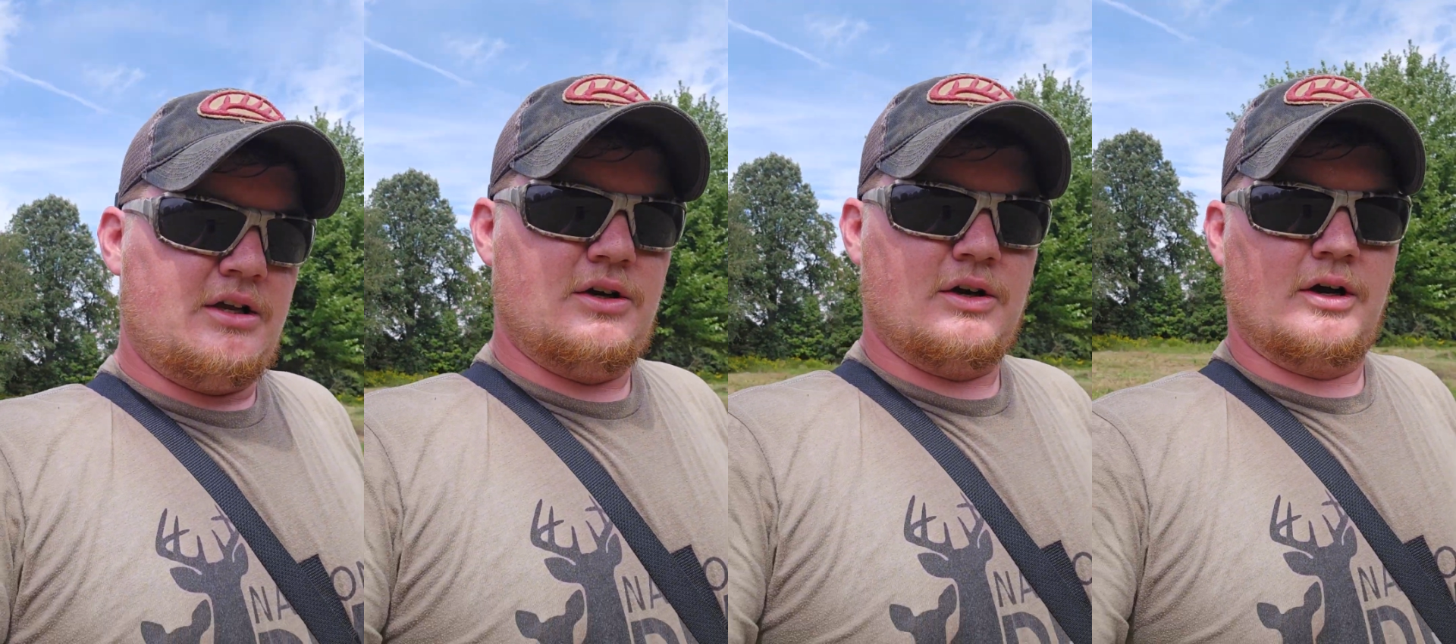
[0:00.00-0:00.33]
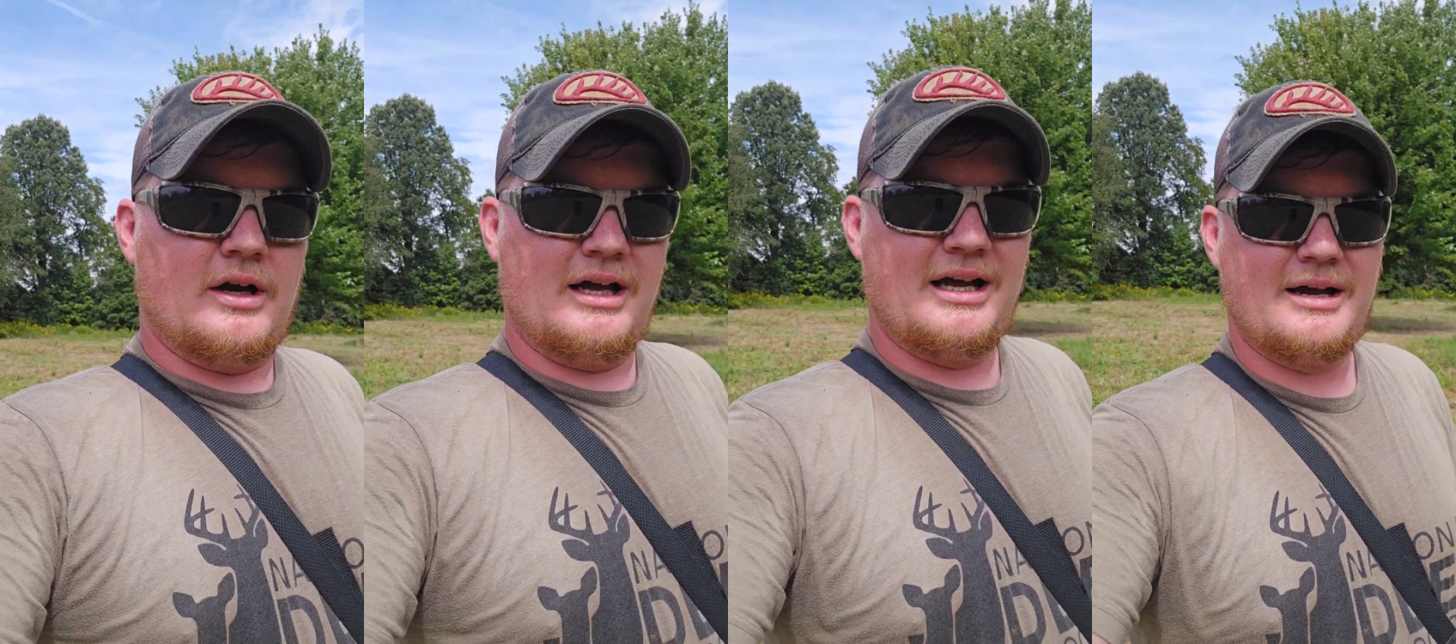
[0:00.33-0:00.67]

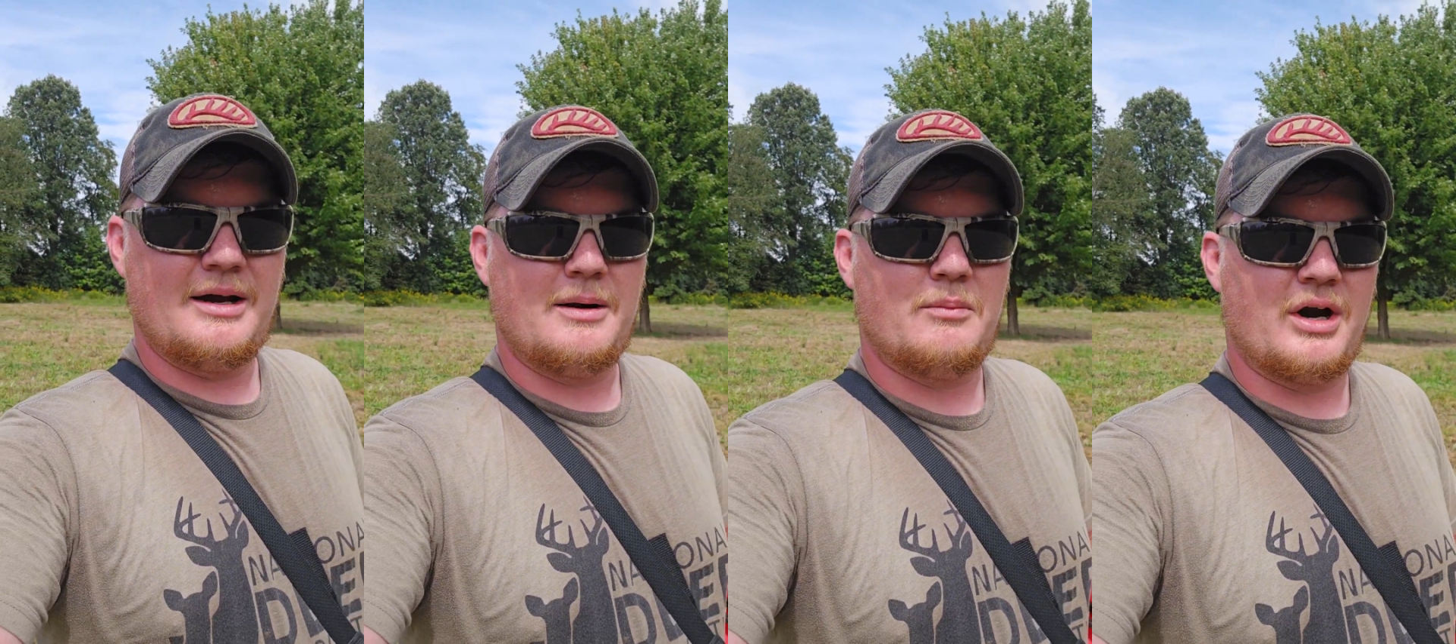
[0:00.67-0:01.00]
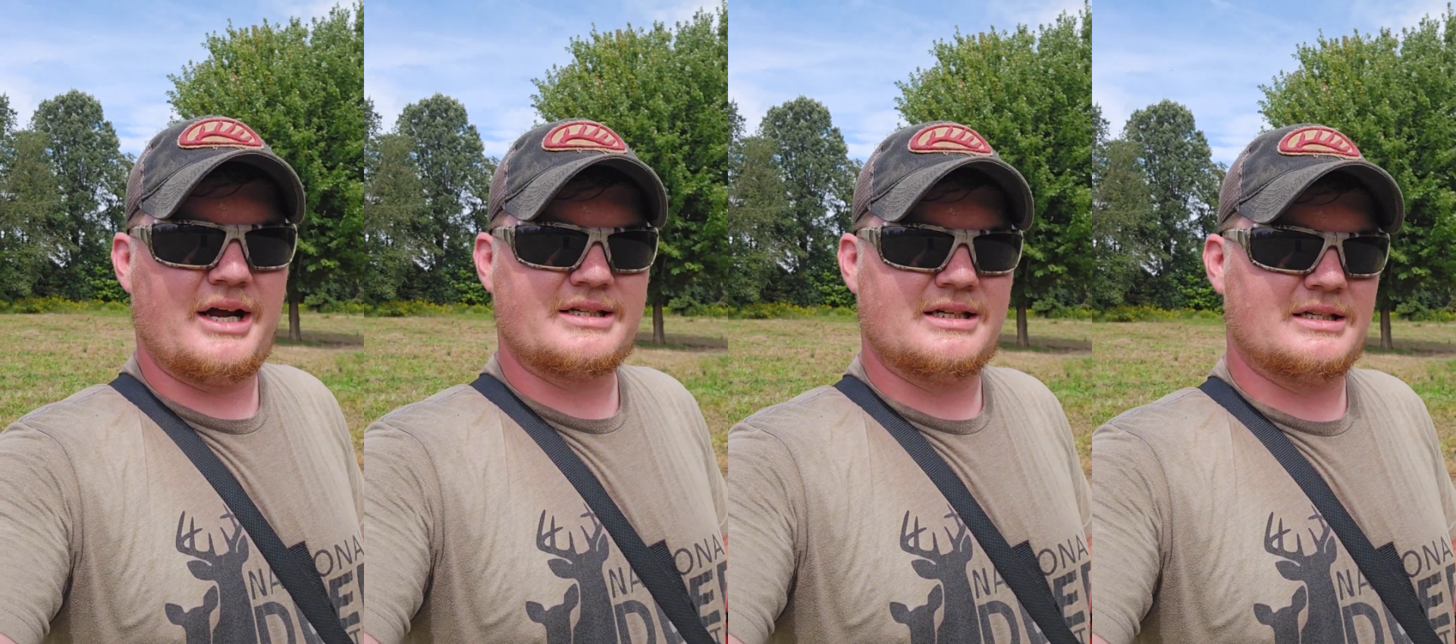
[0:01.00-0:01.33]
your
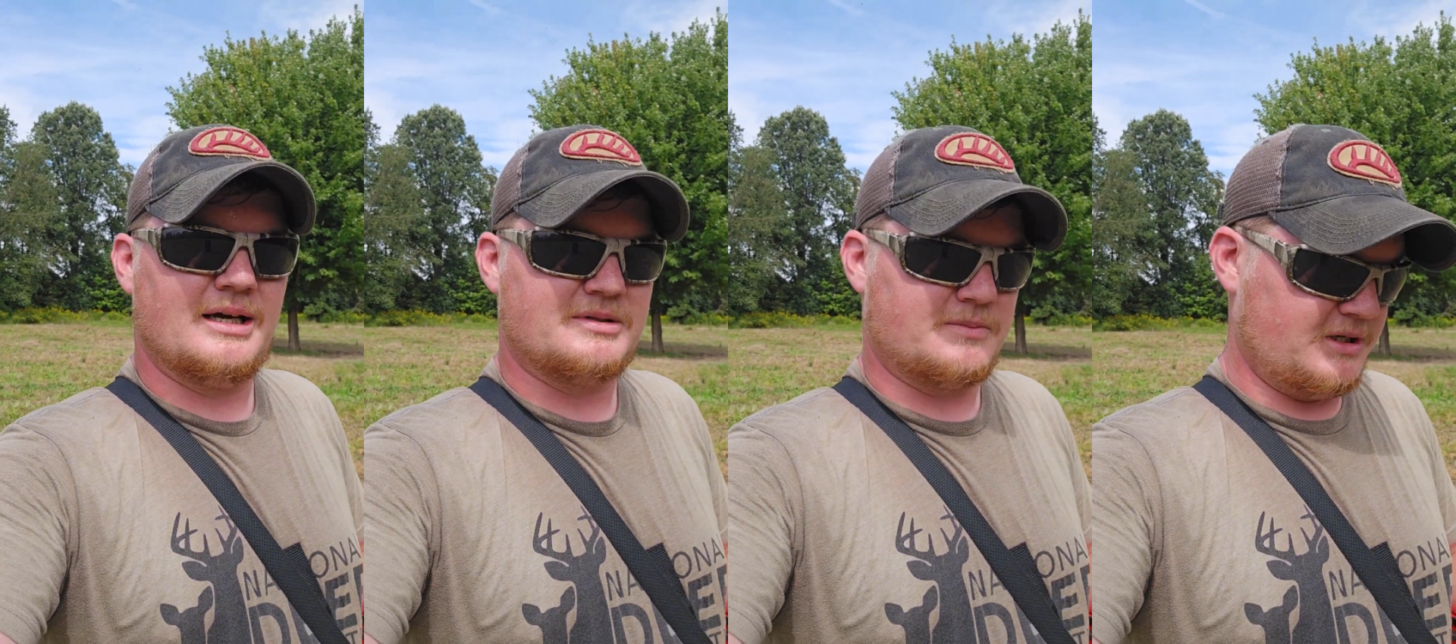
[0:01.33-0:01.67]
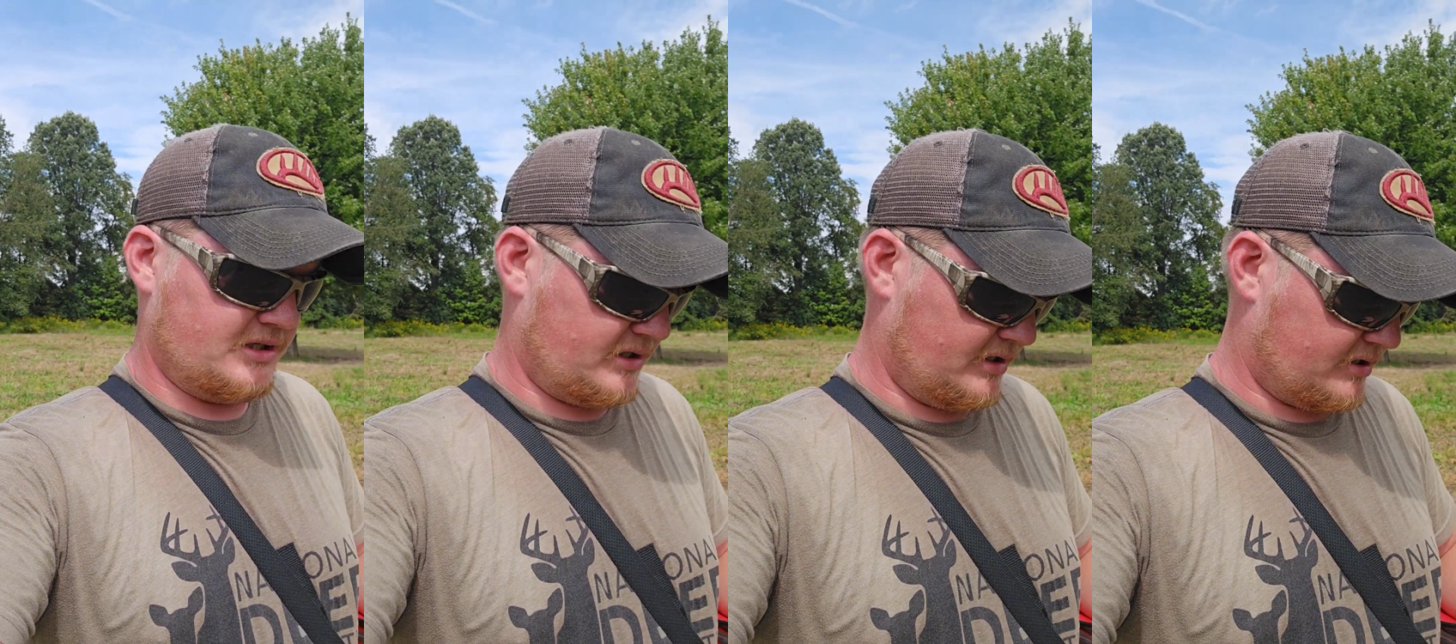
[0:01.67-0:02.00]
brassica type
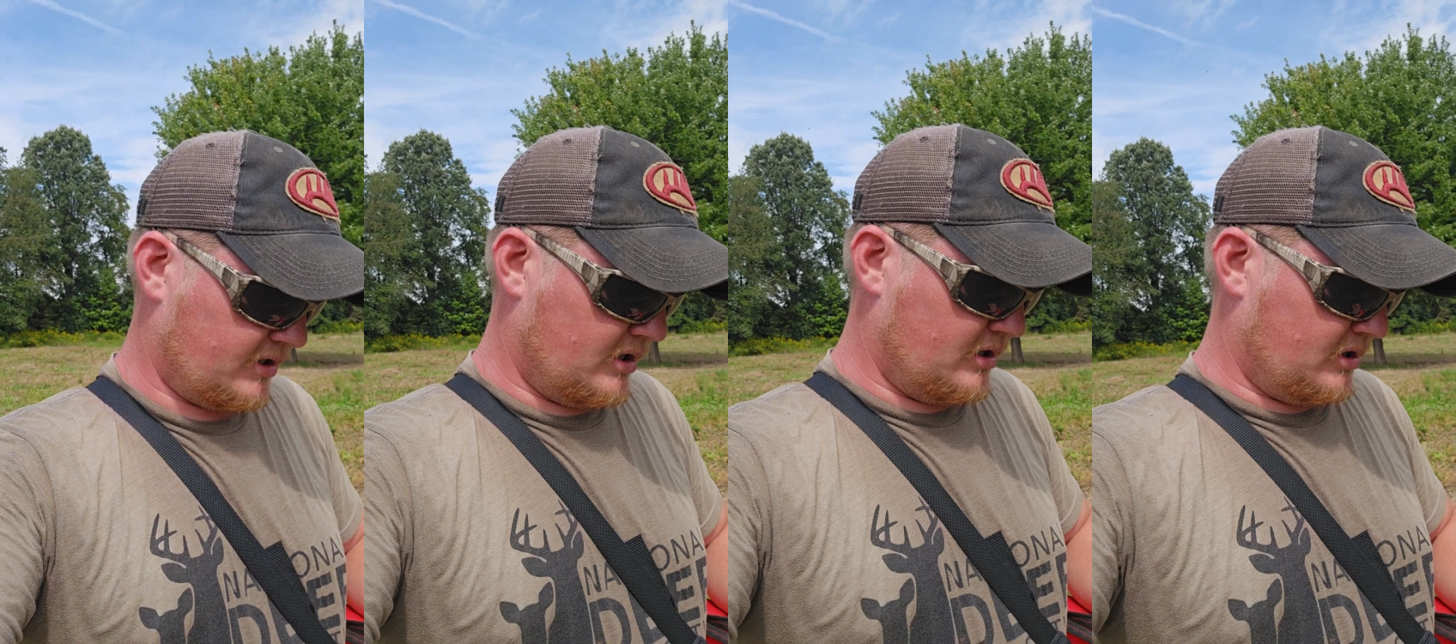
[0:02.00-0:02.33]
species